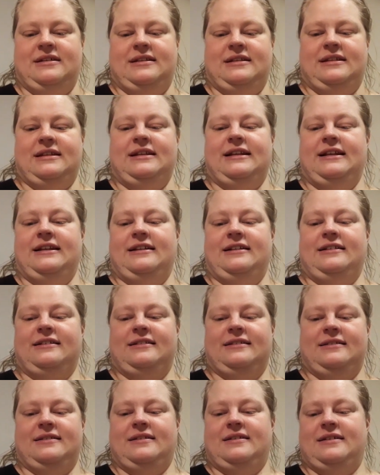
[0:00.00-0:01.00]
little
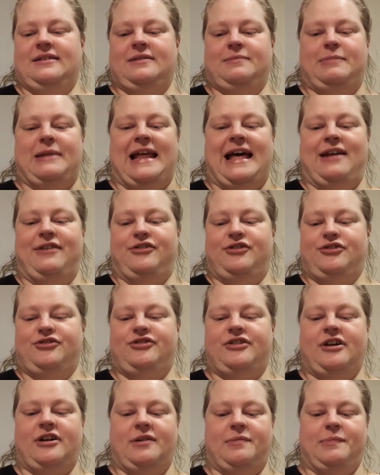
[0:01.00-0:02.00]
planter
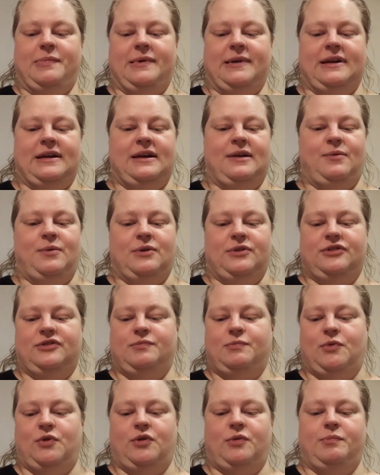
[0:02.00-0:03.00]
tub I want
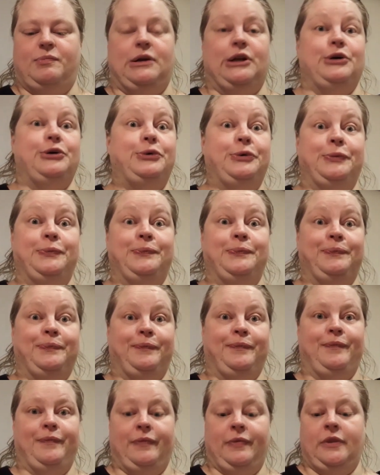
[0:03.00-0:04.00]
more blue.
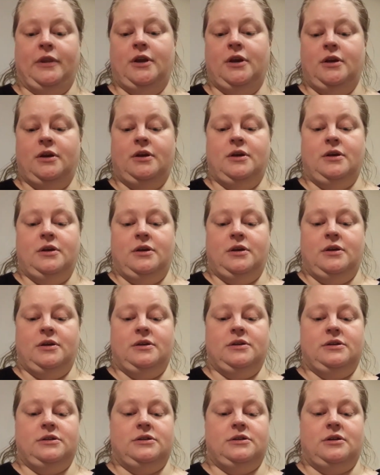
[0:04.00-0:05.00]

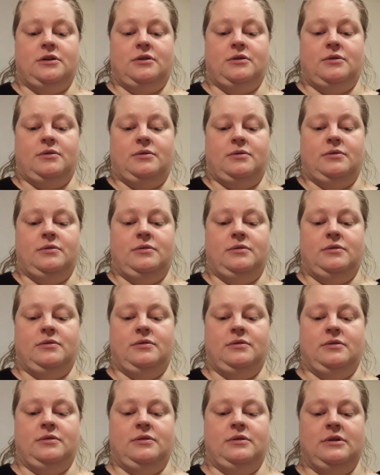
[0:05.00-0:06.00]
So
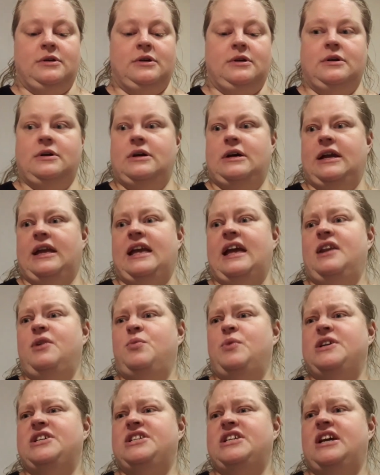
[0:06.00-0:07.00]
I kind of
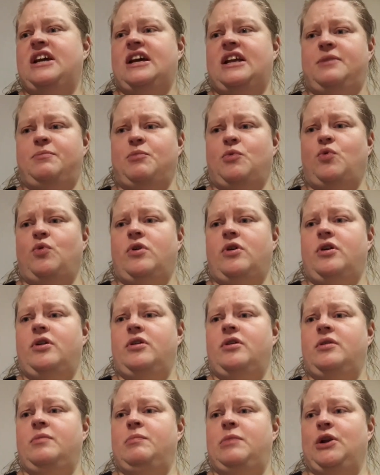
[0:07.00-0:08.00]
wish I had more
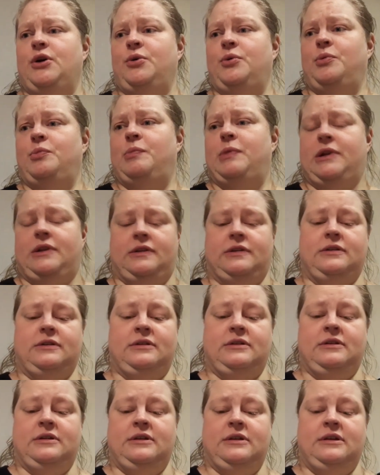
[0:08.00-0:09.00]
blue, but
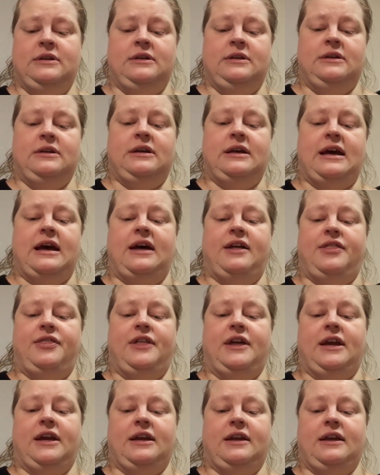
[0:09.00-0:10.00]
yeah, I
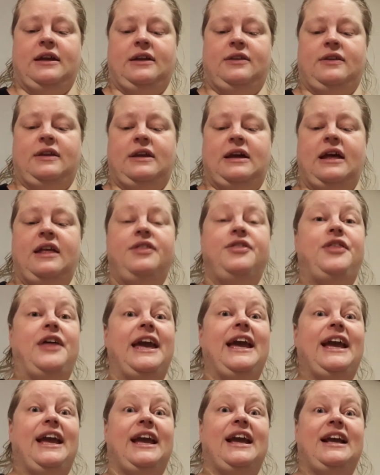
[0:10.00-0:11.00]
think
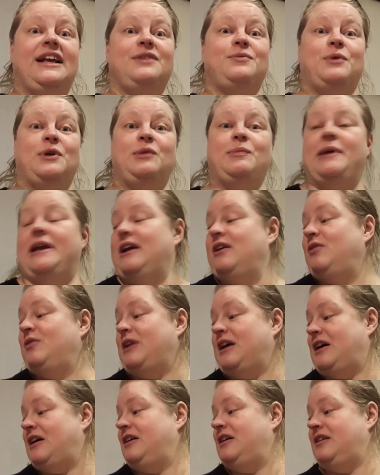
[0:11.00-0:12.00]
it will be
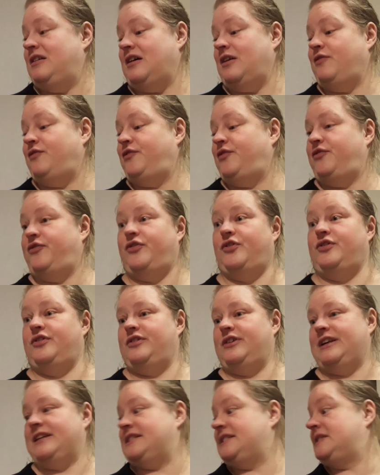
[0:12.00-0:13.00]
enough for
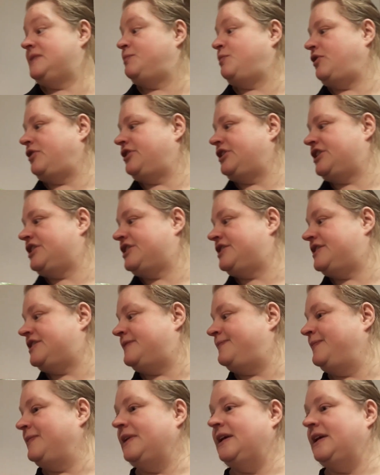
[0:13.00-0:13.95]
this project,